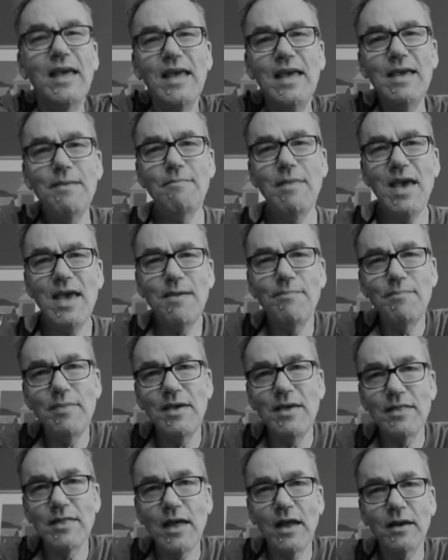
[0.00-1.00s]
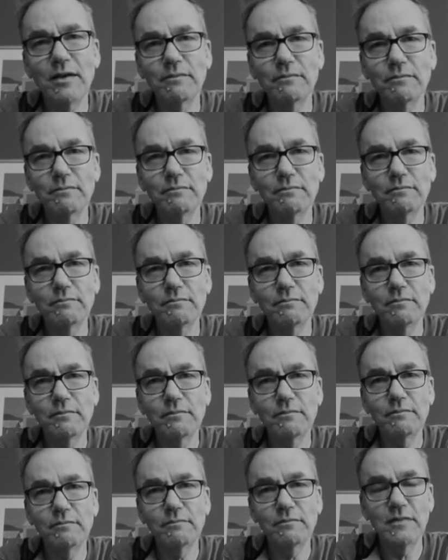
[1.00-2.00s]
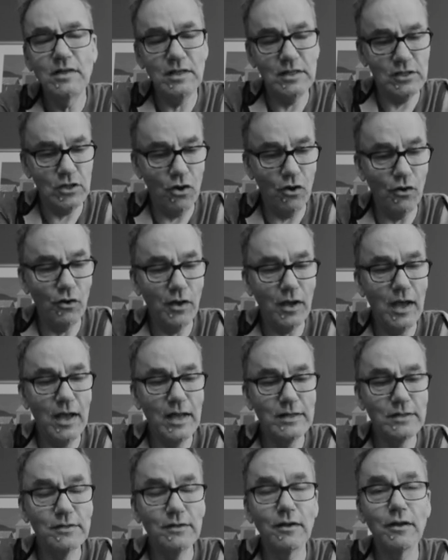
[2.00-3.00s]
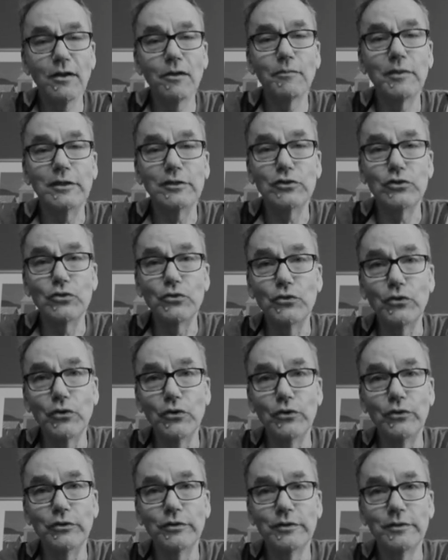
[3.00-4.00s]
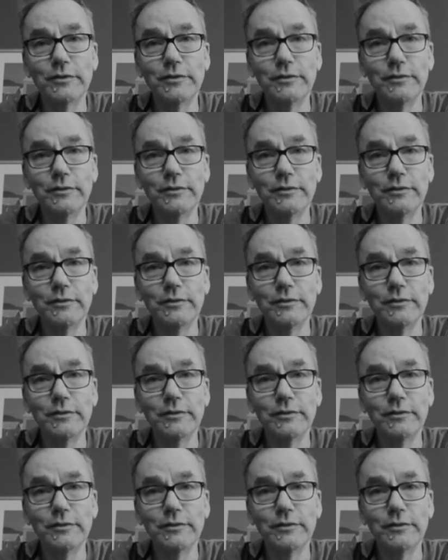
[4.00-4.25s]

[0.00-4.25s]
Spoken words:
it may be that this Holga is a little bit too good.